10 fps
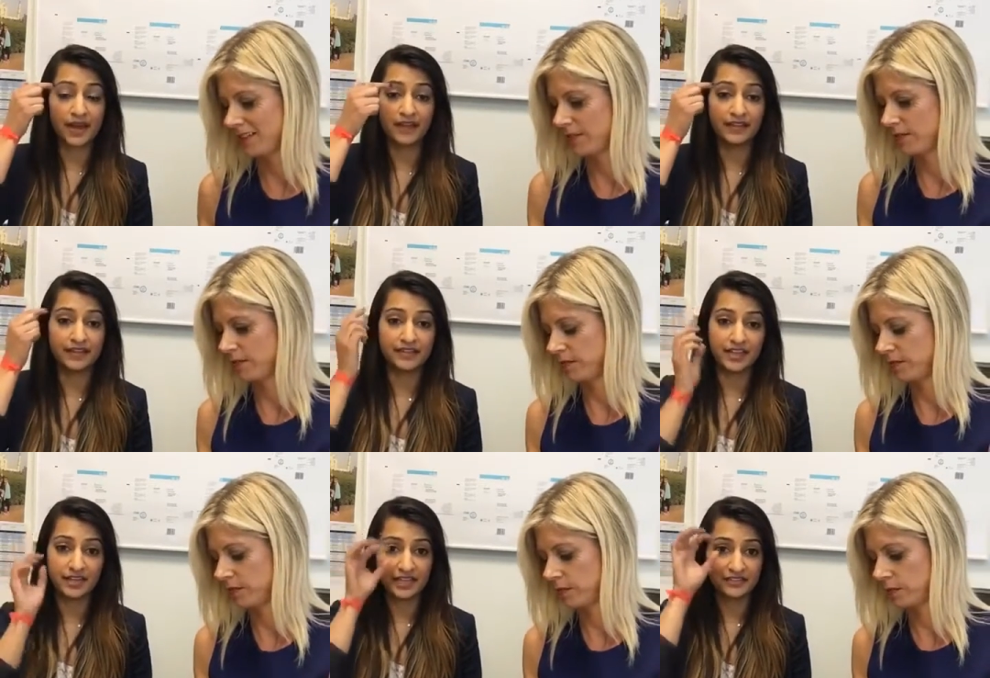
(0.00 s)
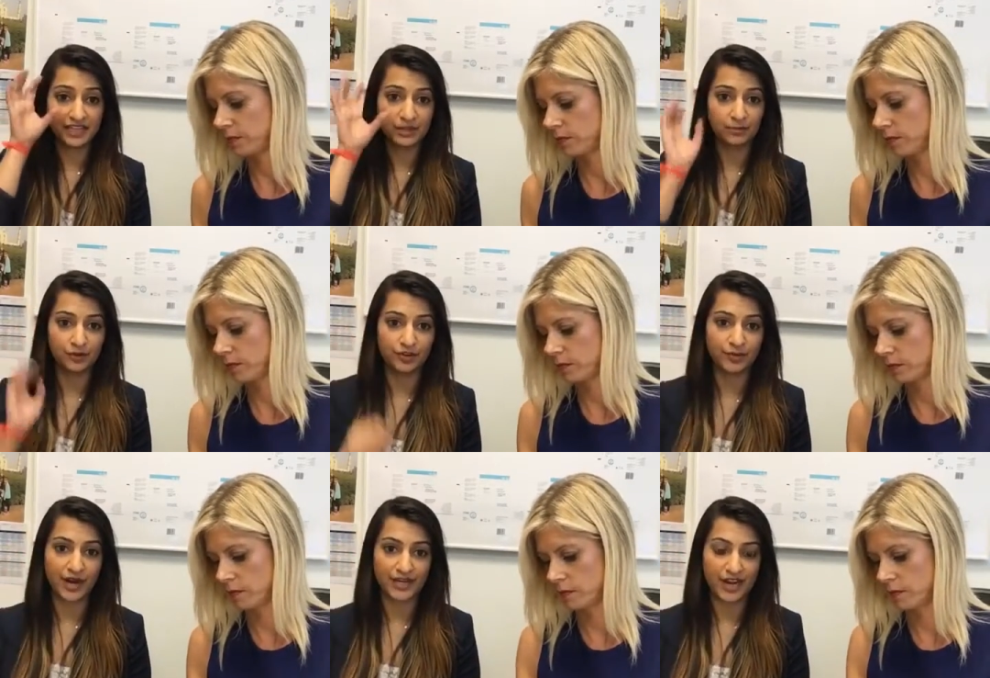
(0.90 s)
Speaker 1: eyelid, and then it gives like more of
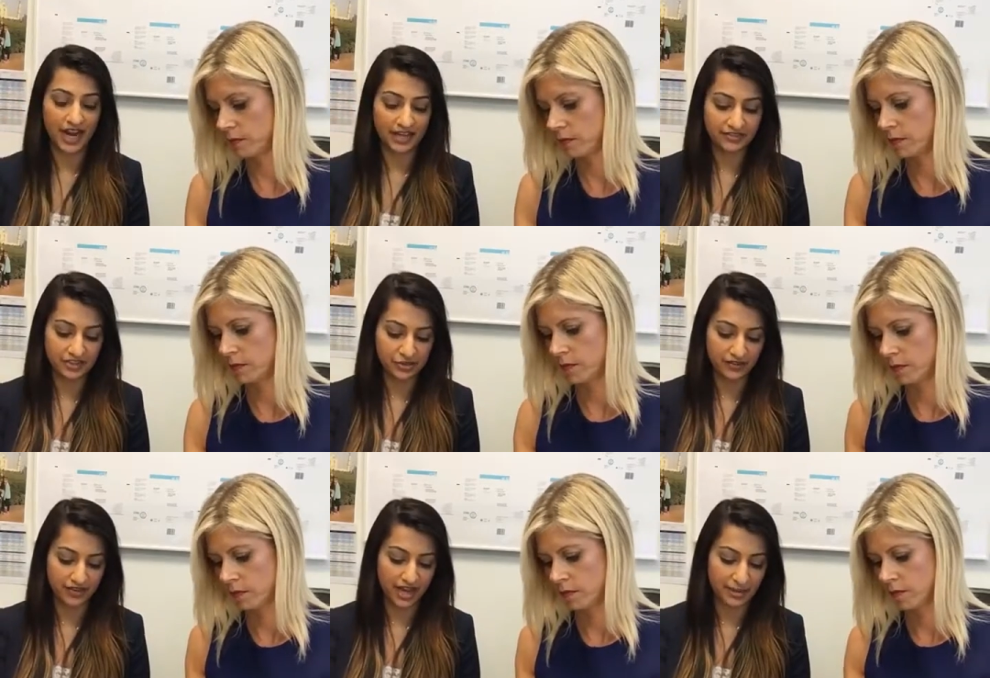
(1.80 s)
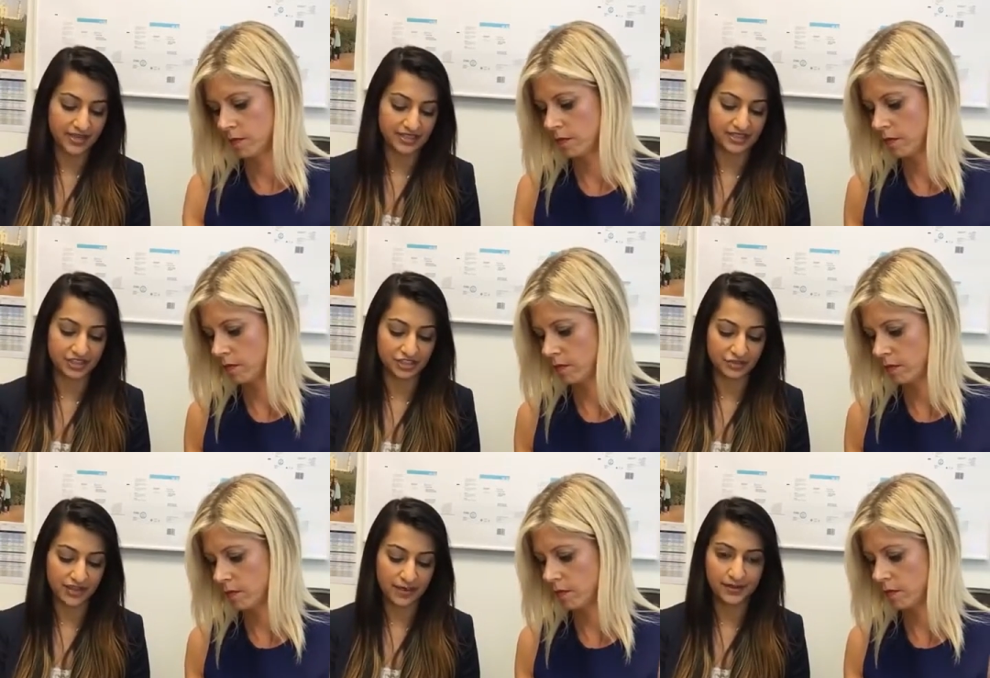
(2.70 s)
a brighter eye. They do have an eye-based
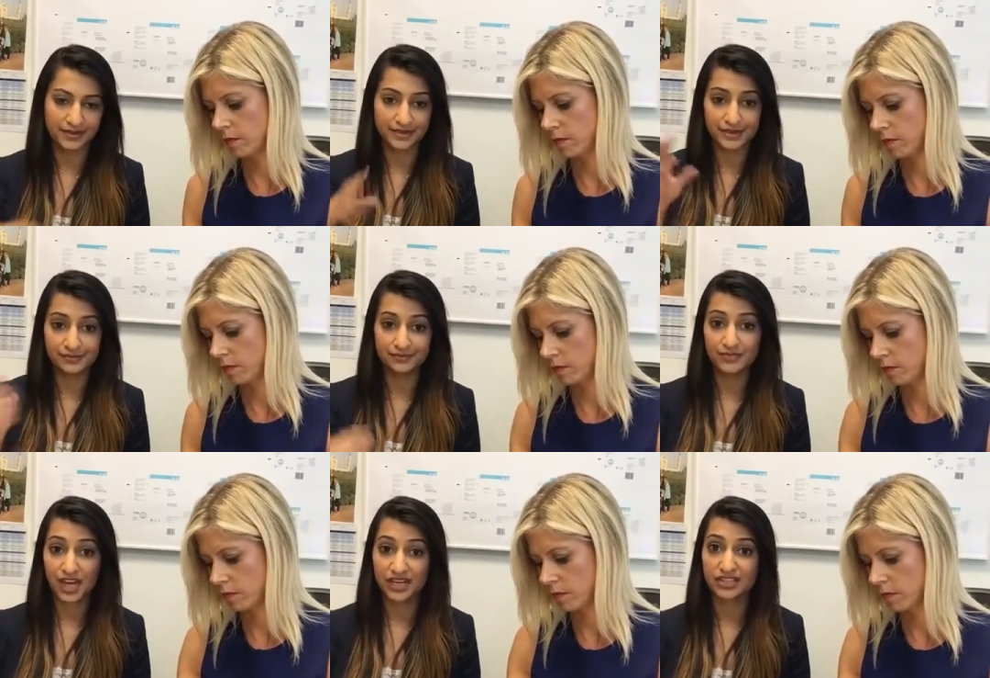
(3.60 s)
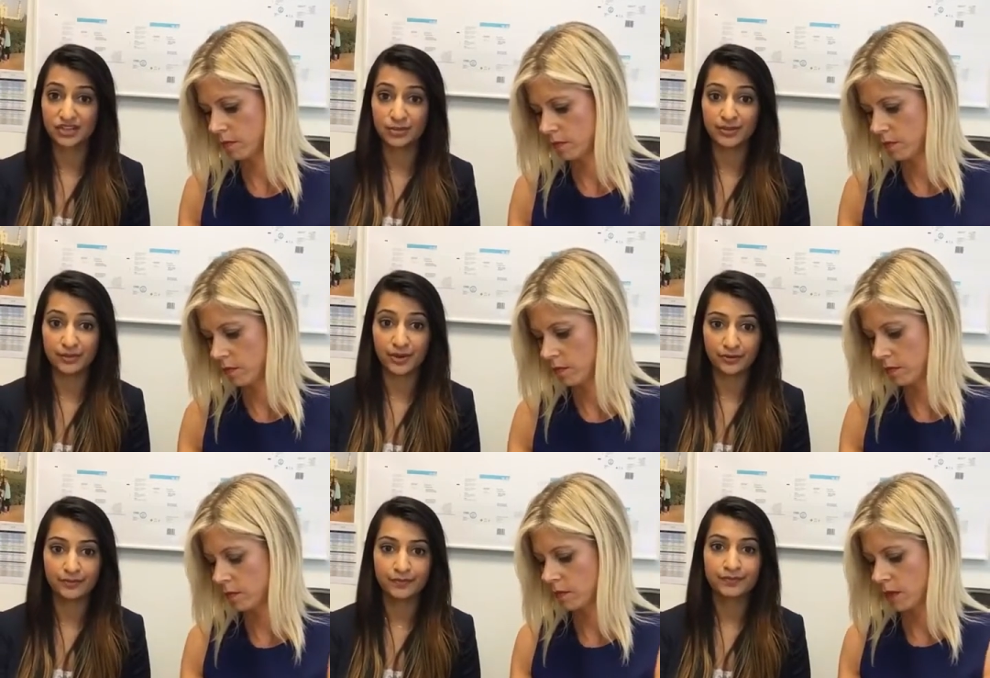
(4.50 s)
essential for that, but this kind of does a little bit of
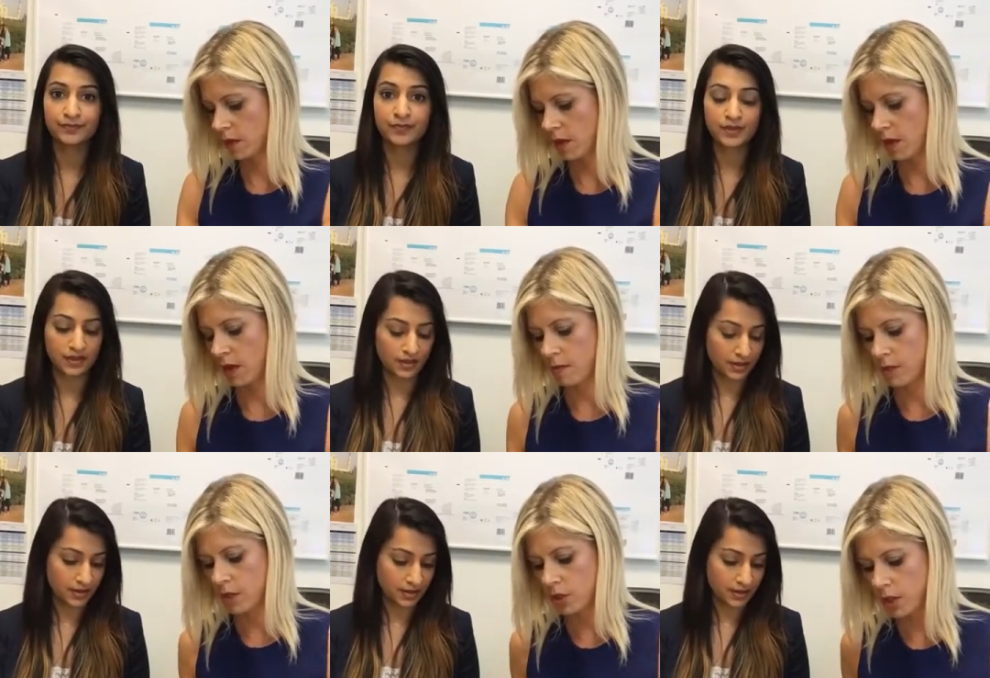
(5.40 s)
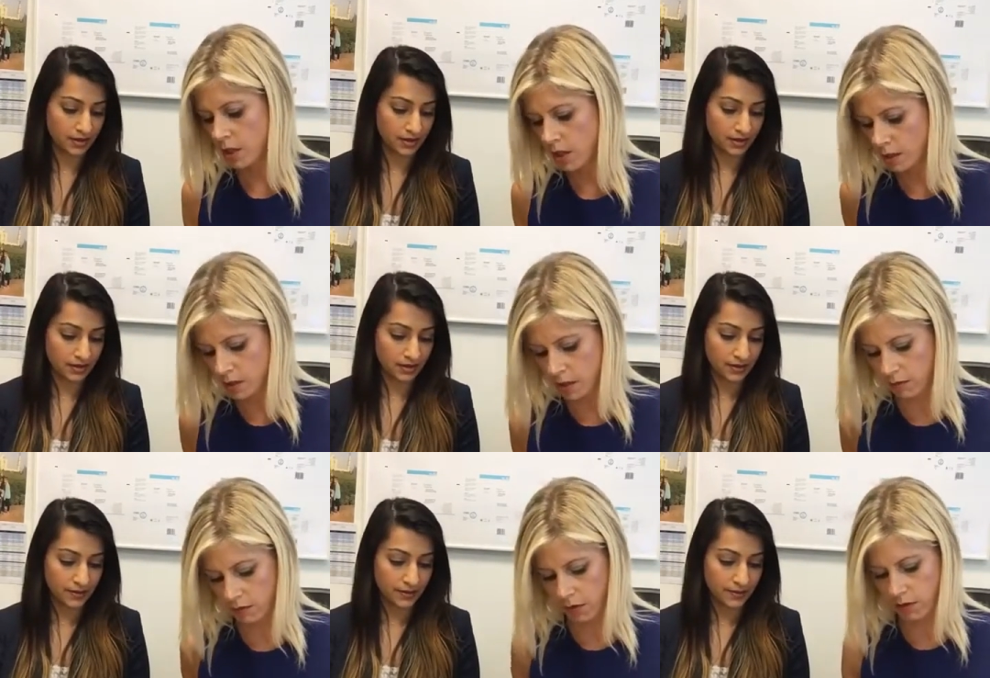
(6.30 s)
both.
Speaker 2: Um, so she
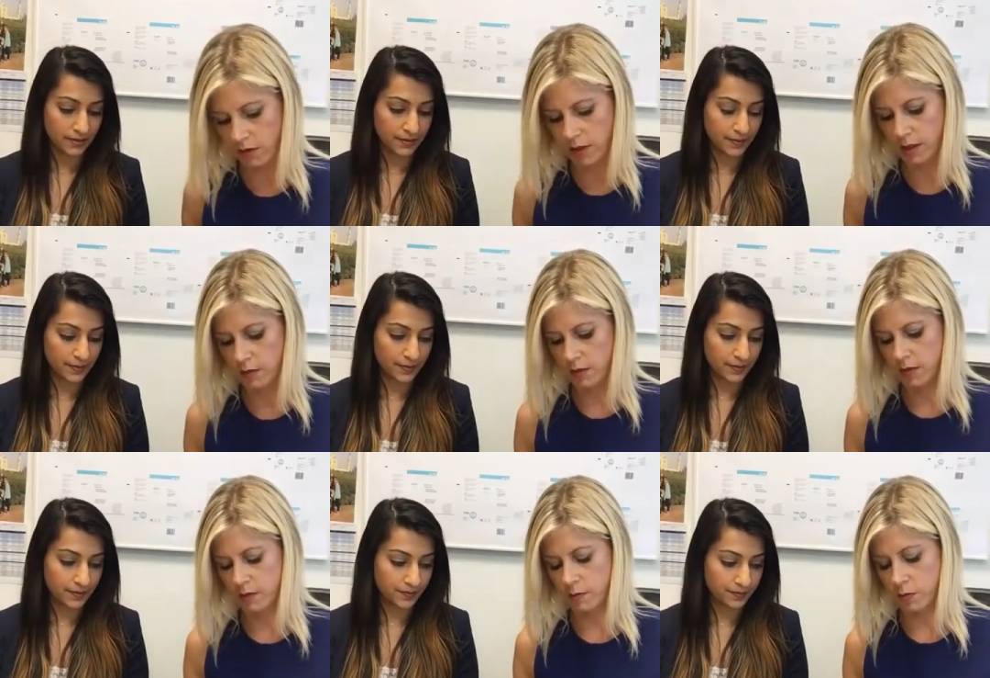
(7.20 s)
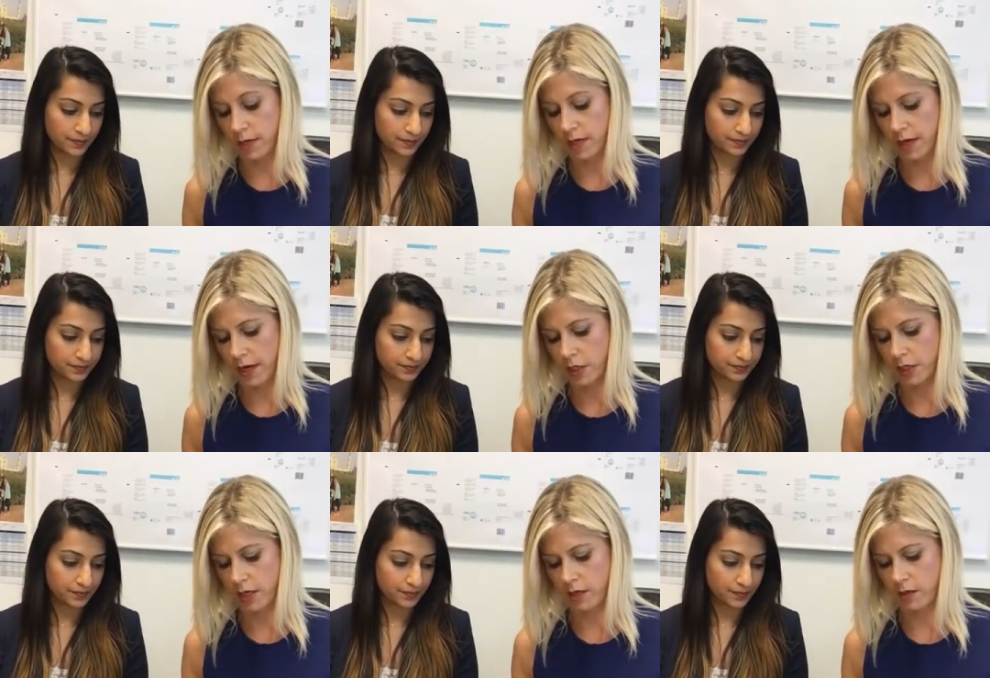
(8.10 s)
also loaded this with some great
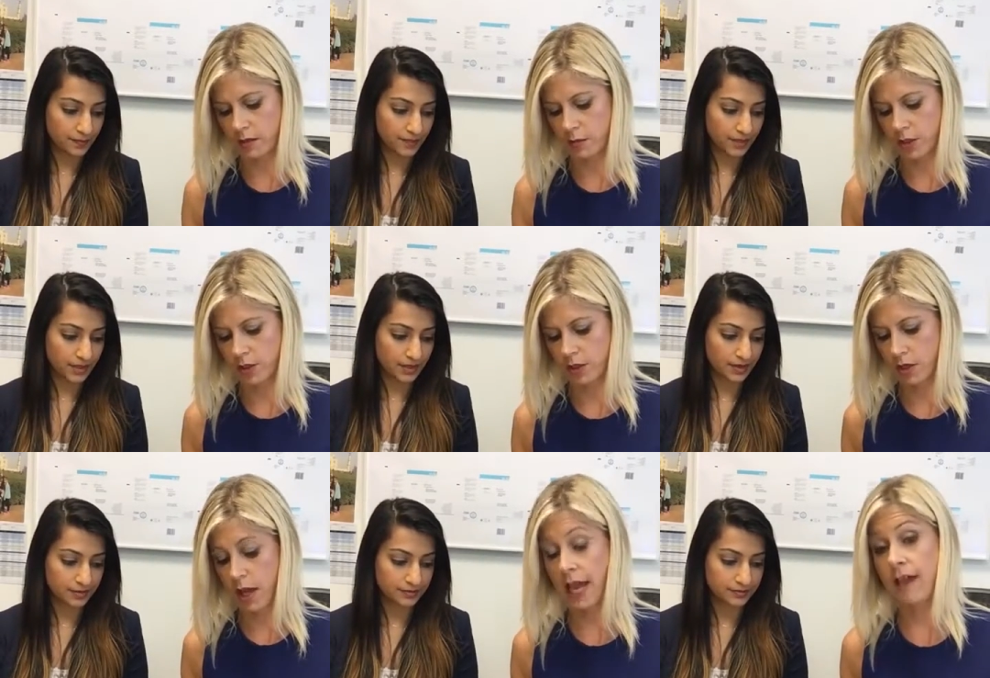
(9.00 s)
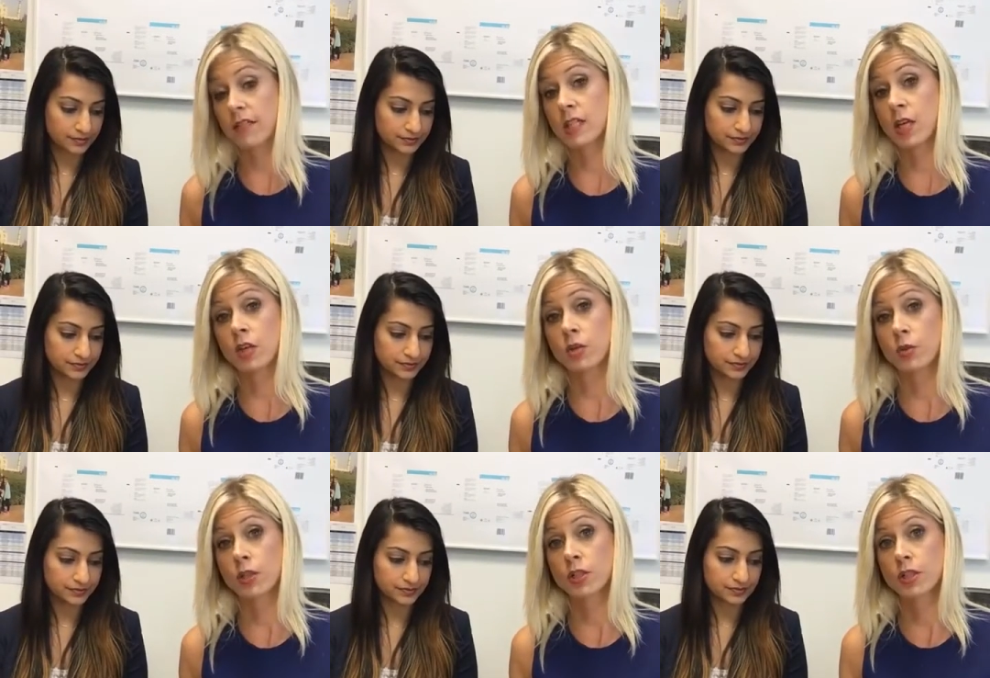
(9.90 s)
eyeshadows, which I have to tell you,
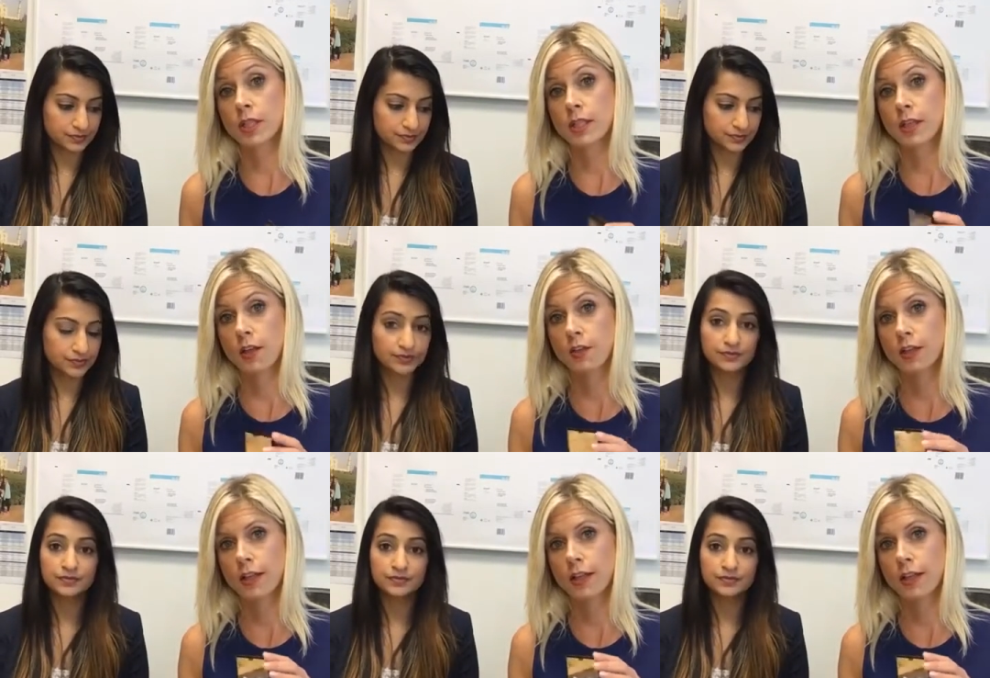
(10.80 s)
Trish doesn't usually